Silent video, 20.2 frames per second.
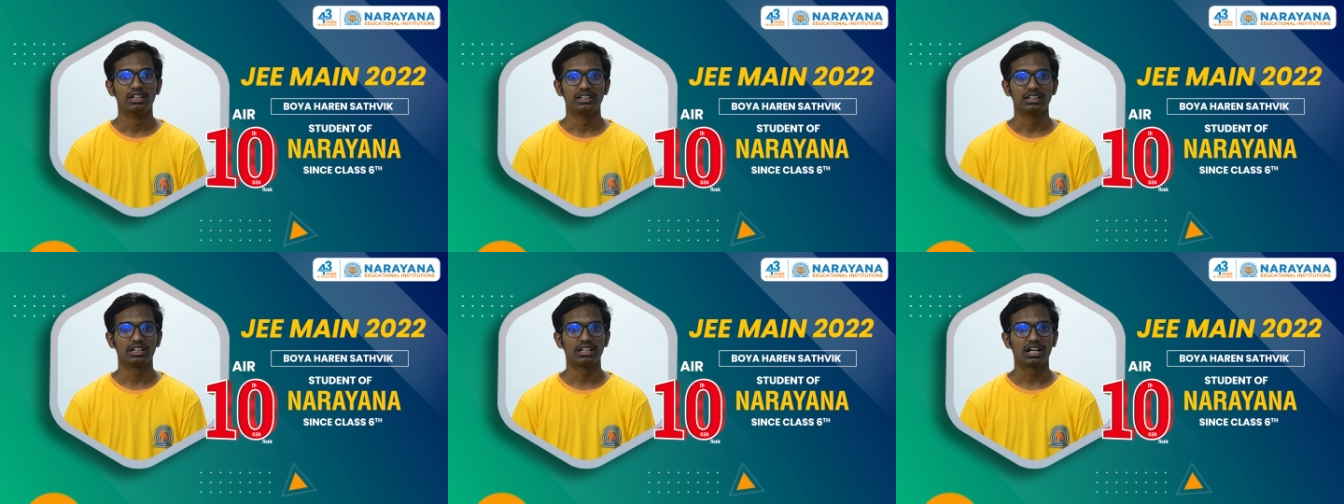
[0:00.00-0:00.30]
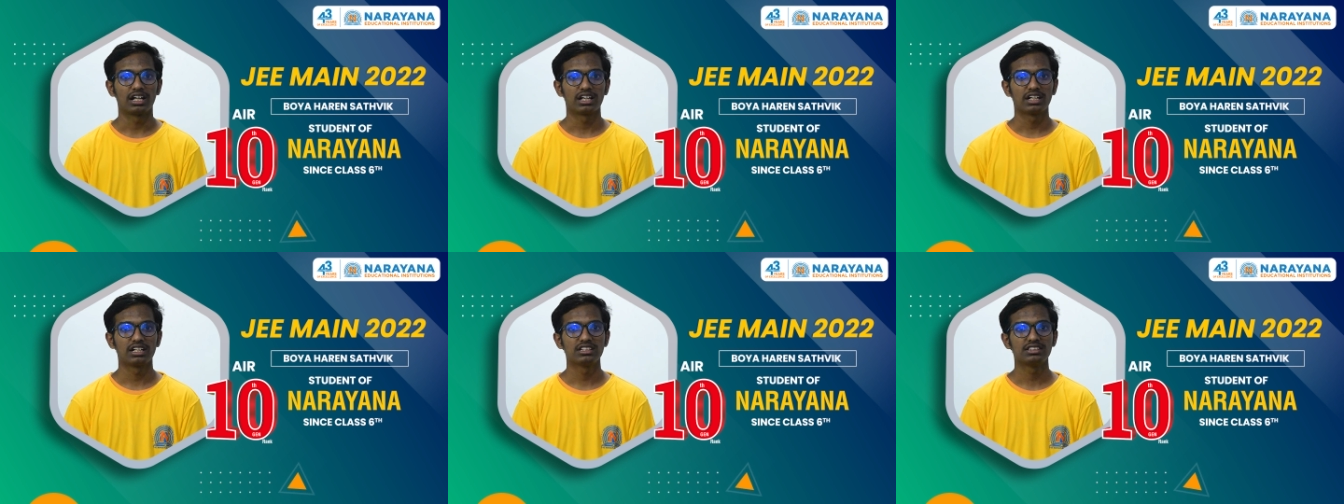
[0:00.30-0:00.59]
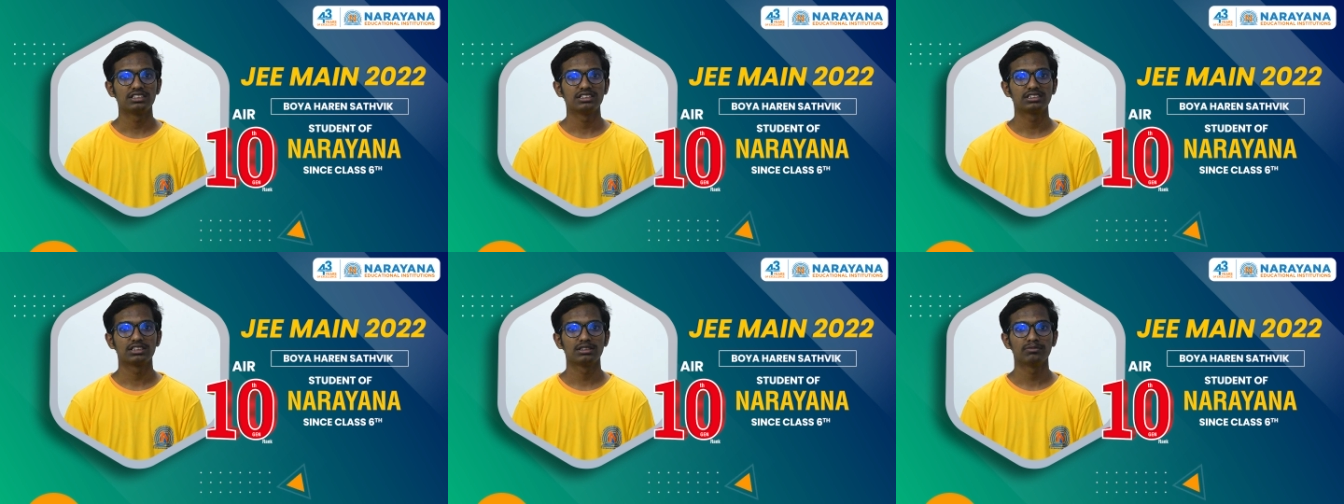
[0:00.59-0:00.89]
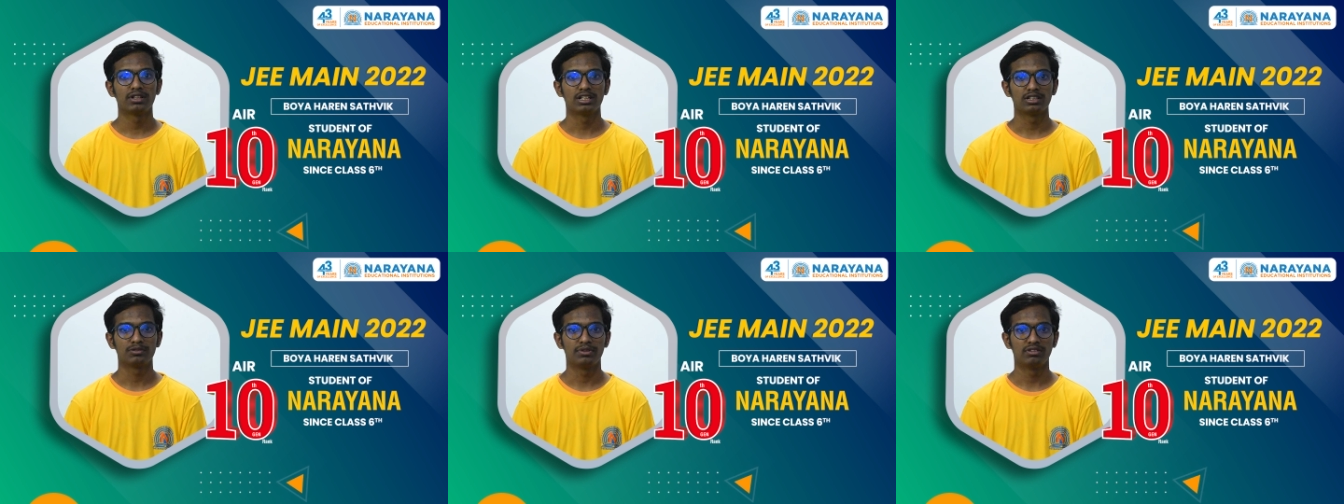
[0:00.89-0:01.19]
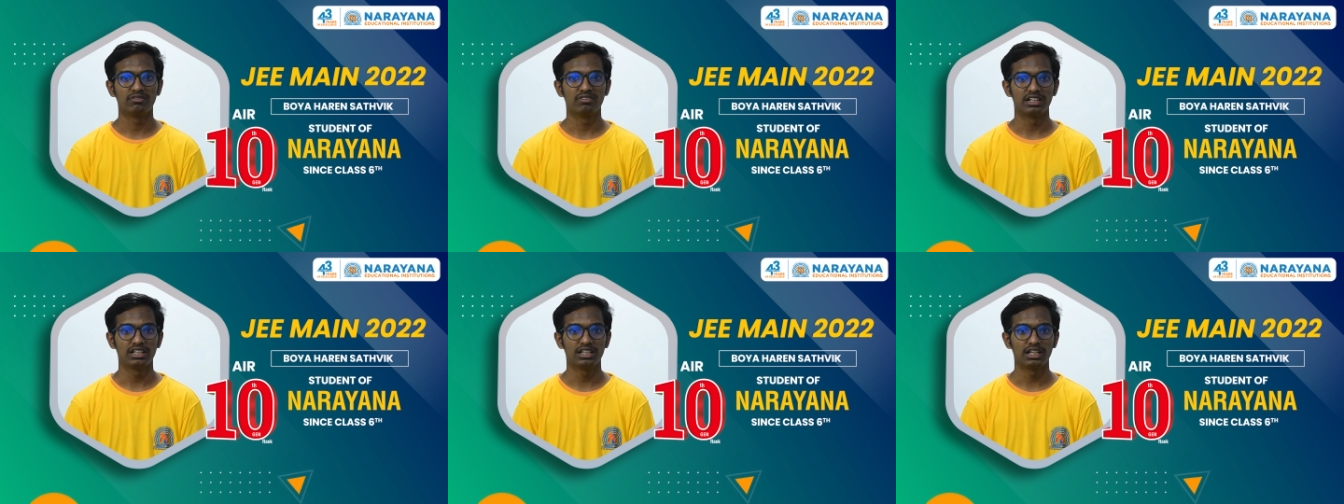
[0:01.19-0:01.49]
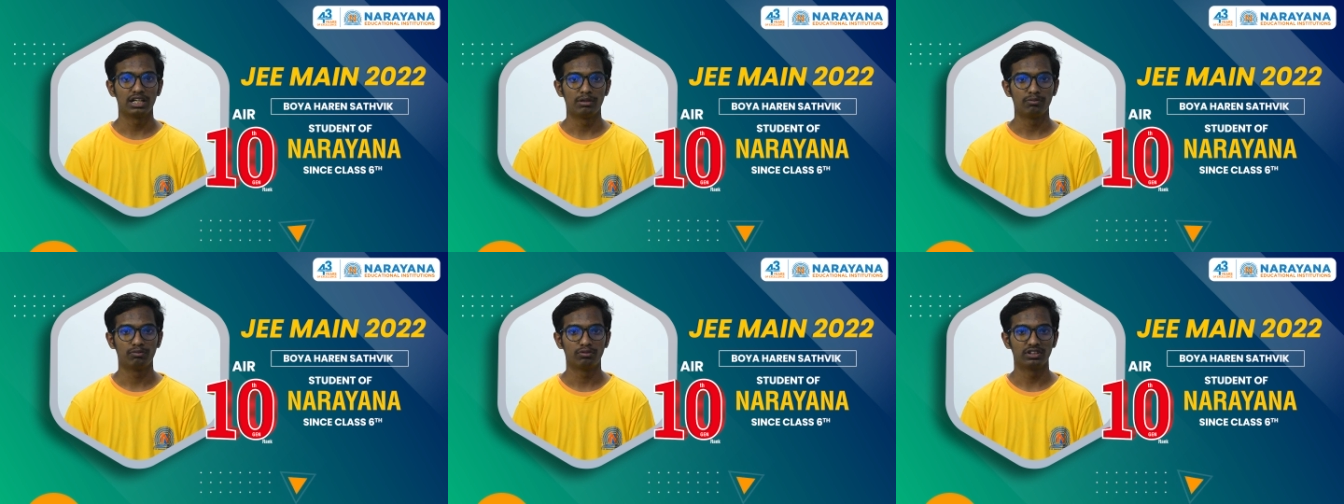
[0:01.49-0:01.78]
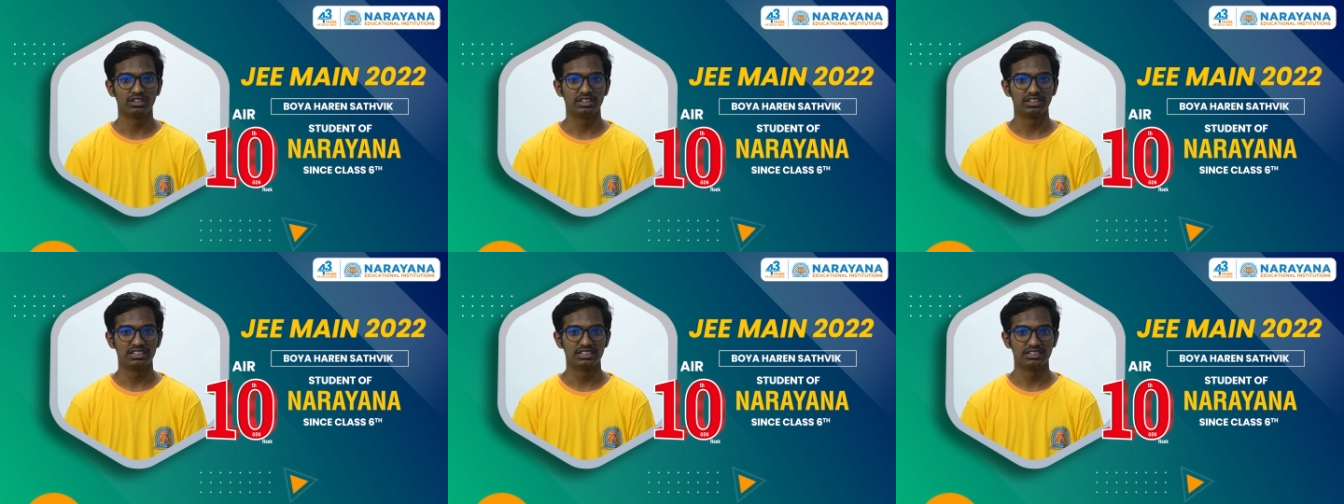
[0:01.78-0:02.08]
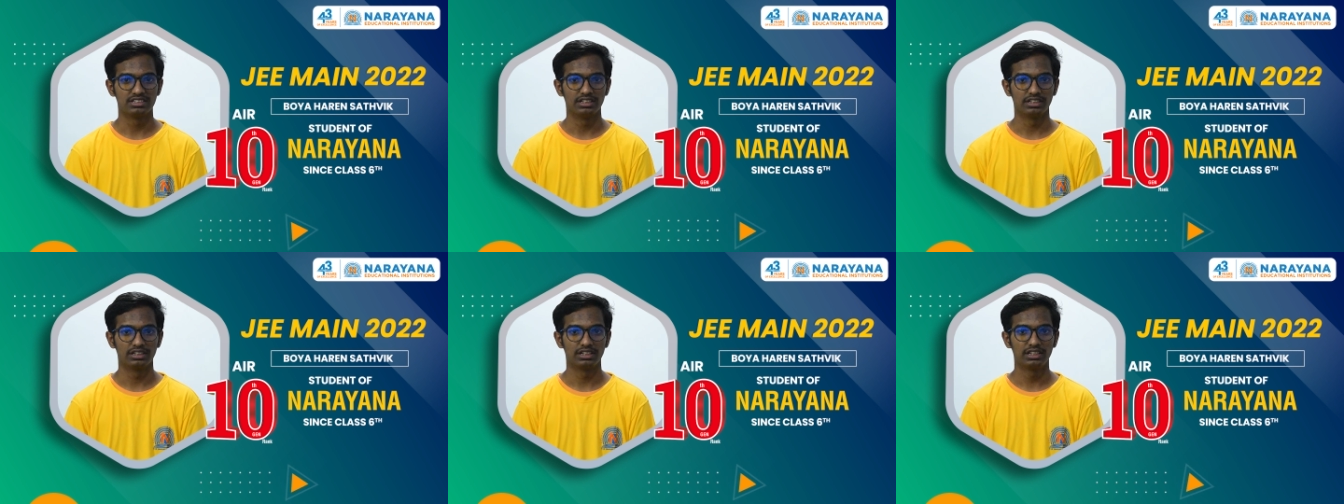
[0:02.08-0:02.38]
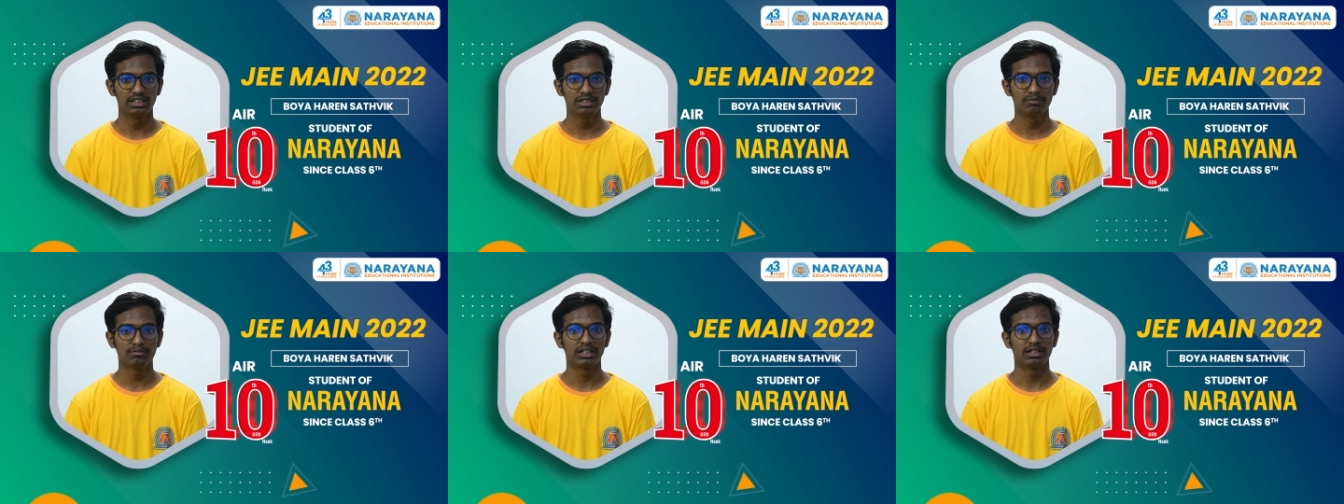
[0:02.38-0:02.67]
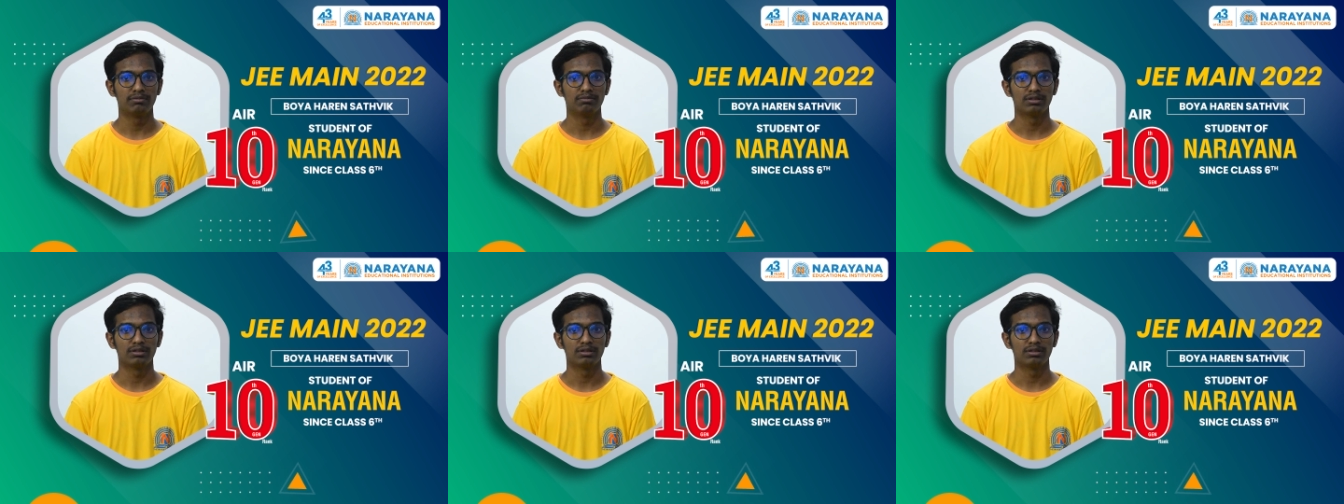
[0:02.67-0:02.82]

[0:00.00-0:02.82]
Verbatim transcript: The Narayana system has been very helpful in this journey by